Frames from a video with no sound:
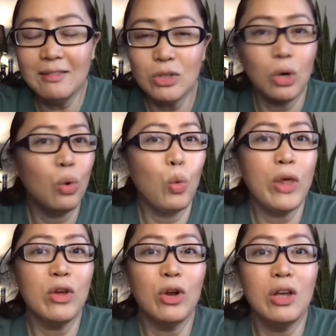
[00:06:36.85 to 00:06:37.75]
So
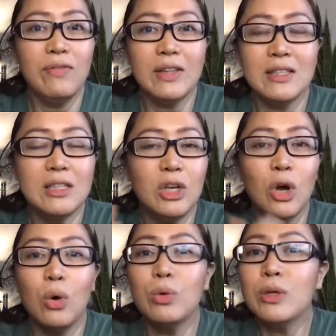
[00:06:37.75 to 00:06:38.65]
whether if it's,
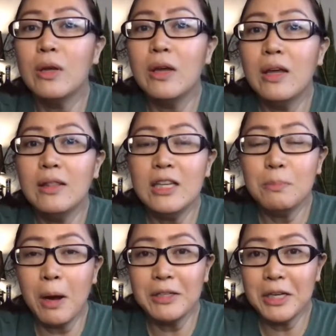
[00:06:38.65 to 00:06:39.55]
these
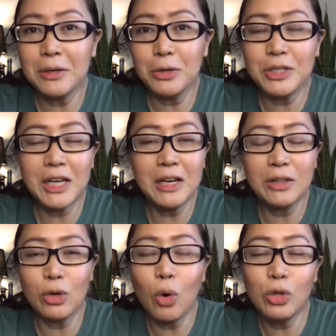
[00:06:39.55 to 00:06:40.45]
bartenders selling
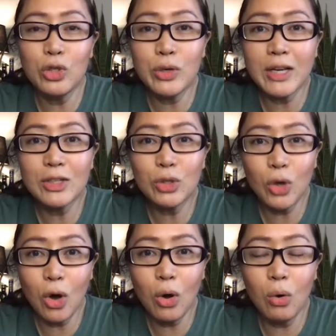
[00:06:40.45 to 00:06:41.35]
their own drinks to
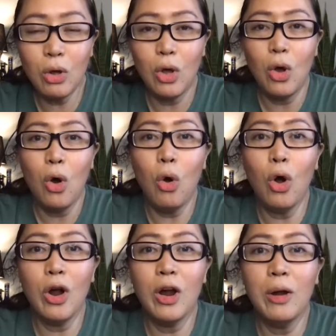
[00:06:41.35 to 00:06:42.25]
go,
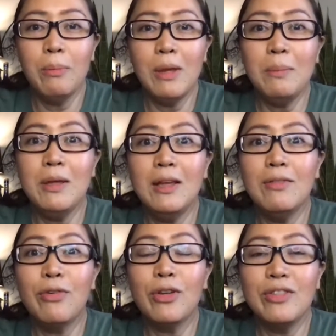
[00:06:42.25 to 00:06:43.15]
or maybe
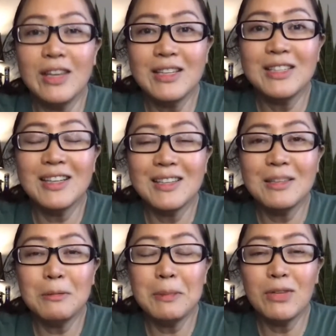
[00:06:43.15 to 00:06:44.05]
for this
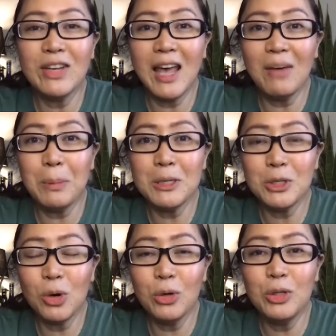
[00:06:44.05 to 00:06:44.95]
specific
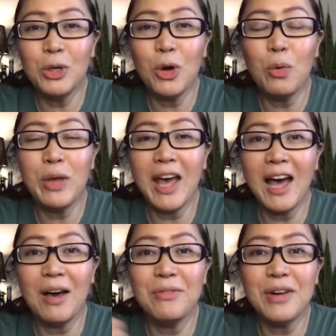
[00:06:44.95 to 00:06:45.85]
episode, we
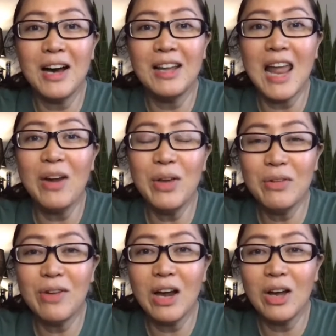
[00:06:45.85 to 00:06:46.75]
have Larry
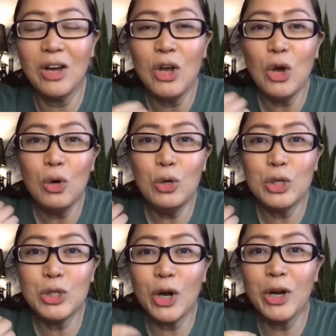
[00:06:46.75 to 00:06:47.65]
Guevara, who
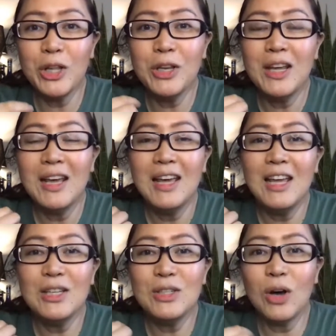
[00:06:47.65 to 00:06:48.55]
started
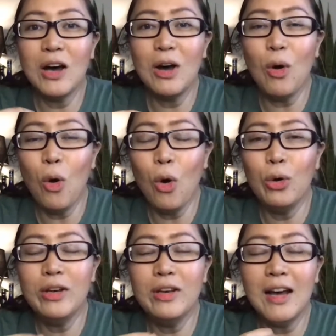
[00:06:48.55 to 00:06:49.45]
his
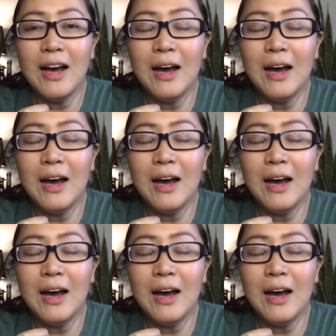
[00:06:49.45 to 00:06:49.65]
own